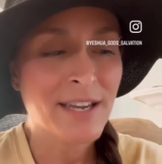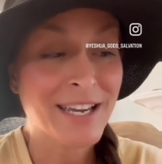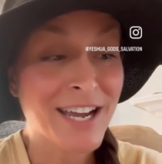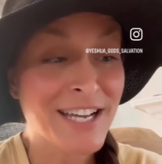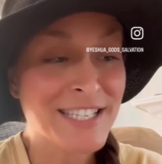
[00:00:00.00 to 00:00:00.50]

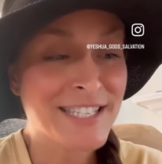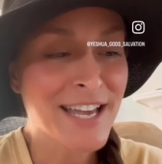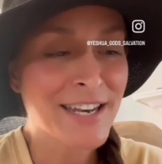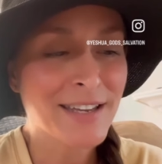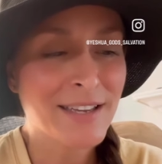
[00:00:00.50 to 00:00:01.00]
And God
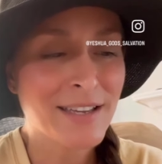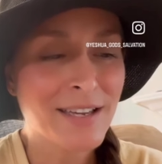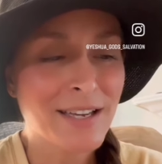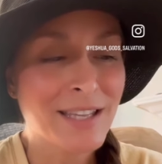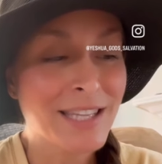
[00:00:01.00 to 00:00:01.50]
said,
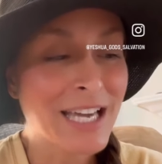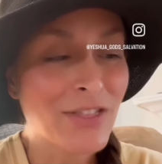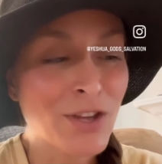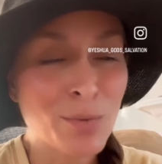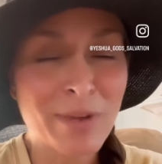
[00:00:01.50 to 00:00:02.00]

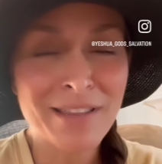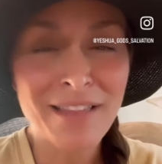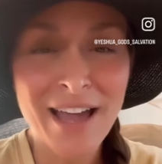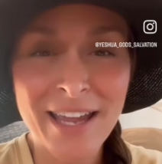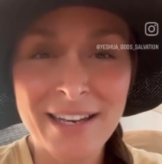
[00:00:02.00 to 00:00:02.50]
"Let there be
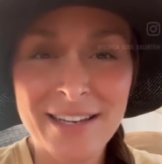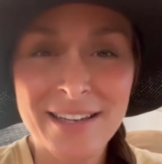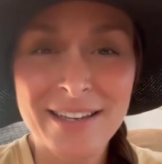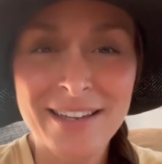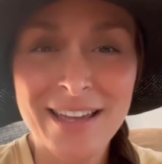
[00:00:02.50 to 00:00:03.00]
light,"
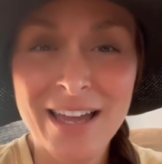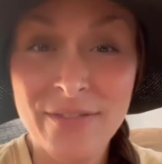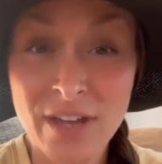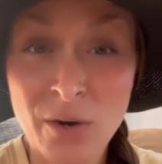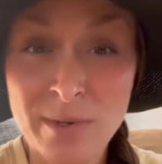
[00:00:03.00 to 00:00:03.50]

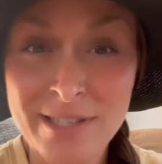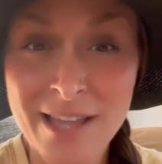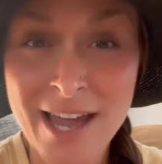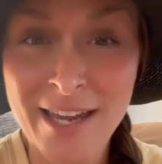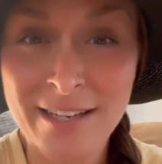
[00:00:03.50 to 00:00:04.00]
and there was light.